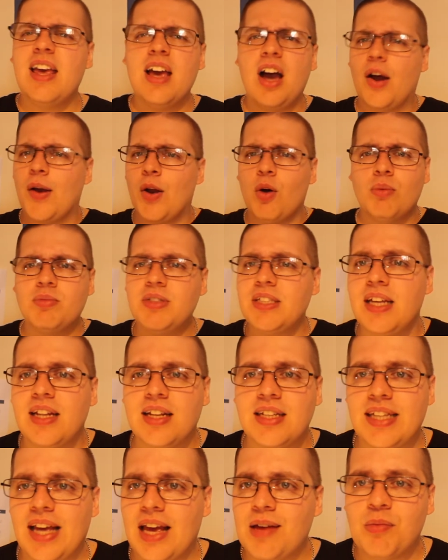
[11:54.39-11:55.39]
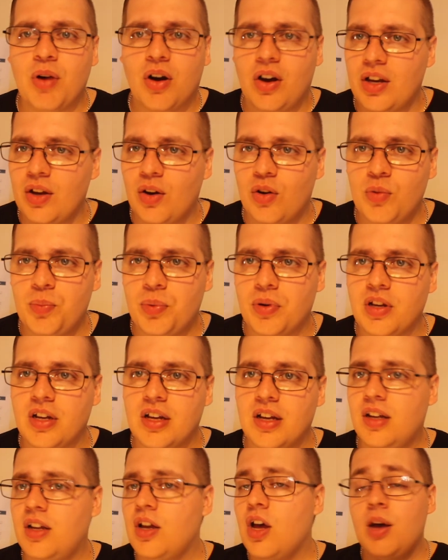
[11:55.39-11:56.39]
I know I'm seeing the same market open,
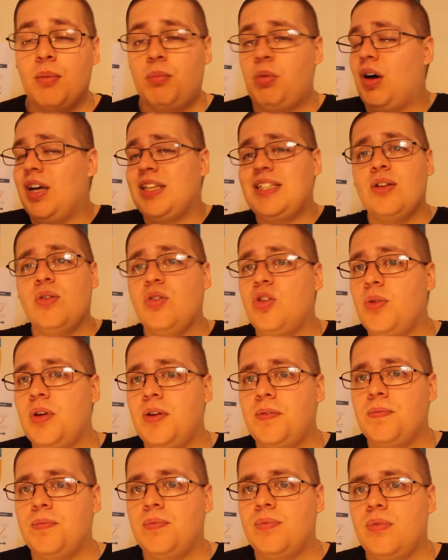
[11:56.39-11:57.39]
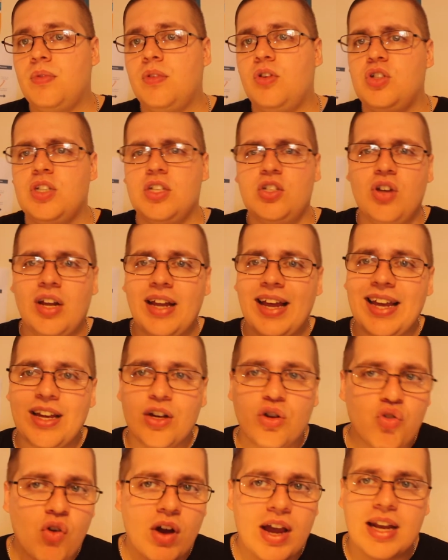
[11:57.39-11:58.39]
yeah, but I still do it because it's going to
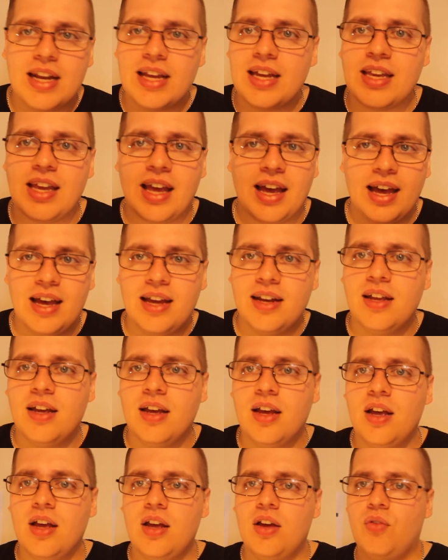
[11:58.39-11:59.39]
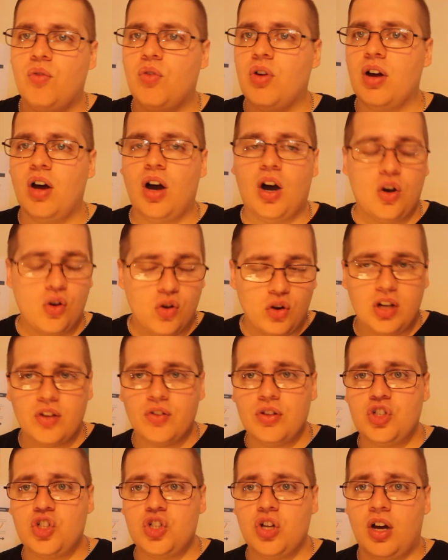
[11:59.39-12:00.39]
ingrain it in your head, right? I look at
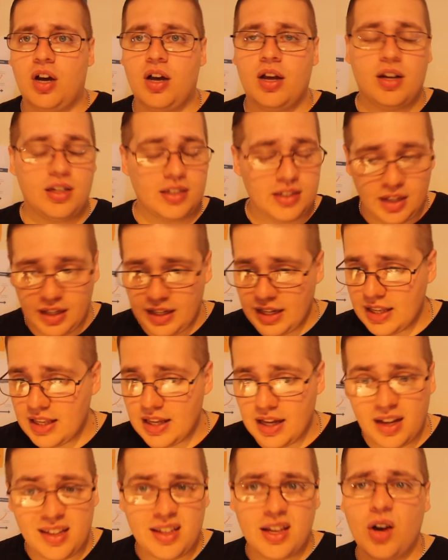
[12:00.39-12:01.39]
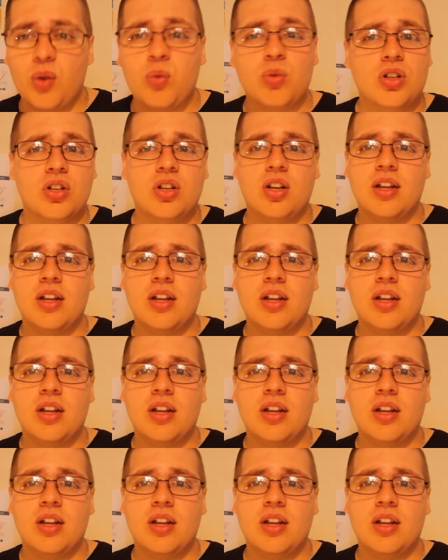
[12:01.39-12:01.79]
the chart and I say, okay, yeah, I would have